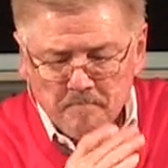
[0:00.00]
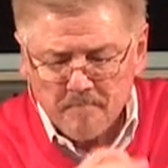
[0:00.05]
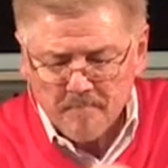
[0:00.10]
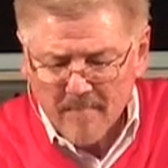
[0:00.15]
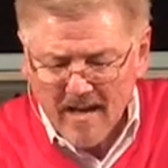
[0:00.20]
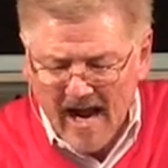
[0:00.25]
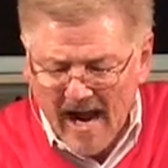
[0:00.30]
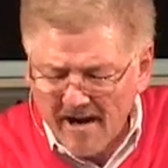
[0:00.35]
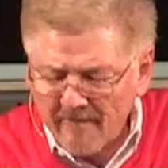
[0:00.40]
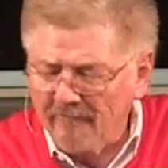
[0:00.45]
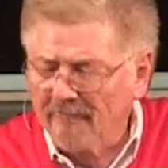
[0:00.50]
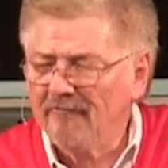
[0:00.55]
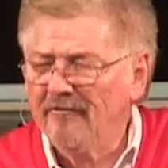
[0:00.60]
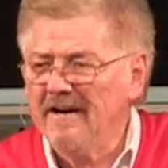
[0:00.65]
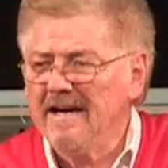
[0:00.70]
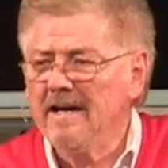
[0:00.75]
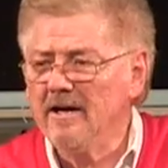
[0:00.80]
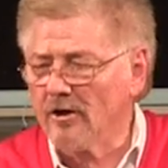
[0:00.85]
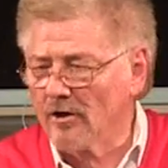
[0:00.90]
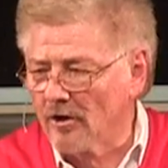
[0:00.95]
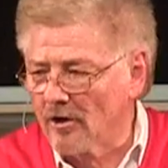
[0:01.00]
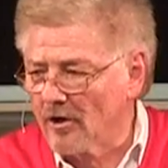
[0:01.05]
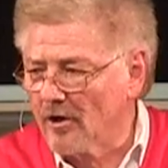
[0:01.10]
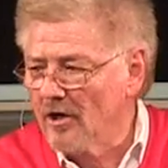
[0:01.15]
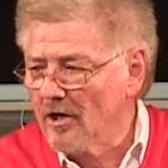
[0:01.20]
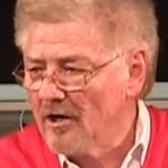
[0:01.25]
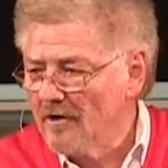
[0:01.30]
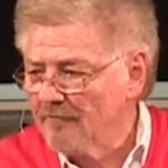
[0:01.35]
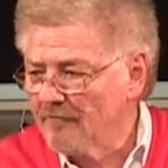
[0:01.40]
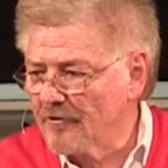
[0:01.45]
I fear
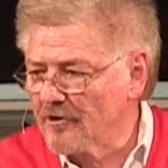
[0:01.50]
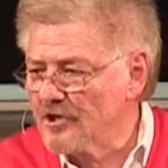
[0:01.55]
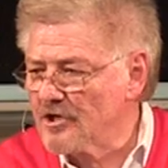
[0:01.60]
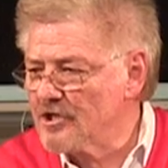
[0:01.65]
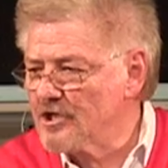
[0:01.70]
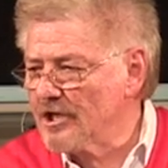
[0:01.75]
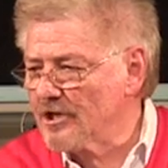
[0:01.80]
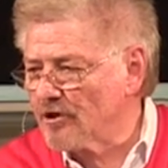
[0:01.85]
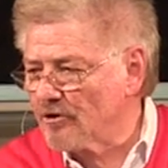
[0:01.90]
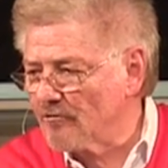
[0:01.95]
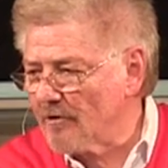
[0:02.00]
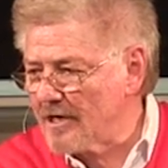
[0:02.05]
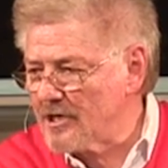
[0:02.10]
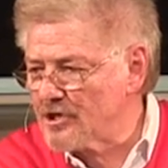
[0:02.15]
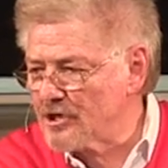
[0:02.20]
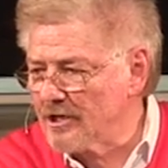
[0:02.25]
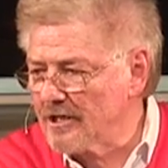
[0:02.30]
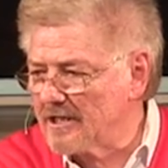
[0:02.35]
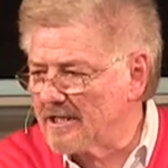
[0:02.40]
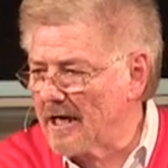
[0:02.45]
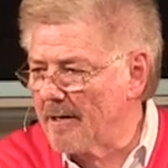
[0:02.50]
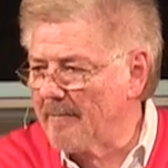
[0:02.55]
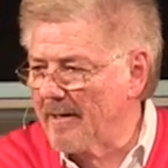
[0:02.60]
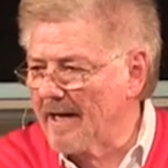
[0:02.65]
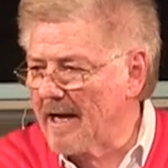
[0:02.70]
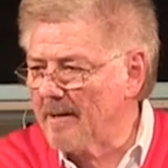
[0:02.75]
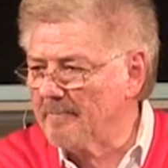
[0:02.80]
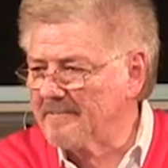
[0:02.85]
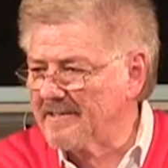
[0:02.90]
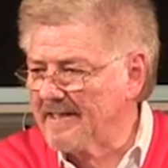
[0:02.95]
for the generation coming
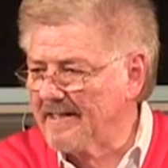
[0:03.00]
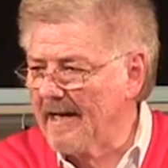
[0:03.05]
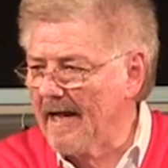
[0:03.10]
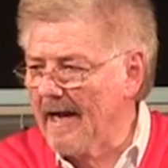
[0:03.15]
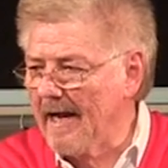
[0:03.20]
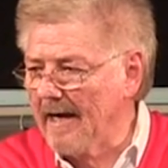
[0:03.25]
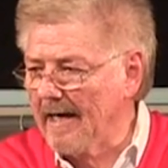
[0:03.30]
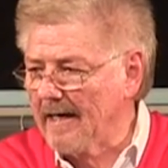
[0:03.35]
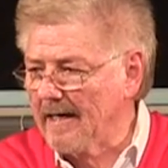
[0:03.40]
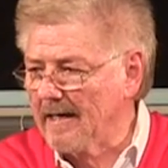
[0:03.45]
up today.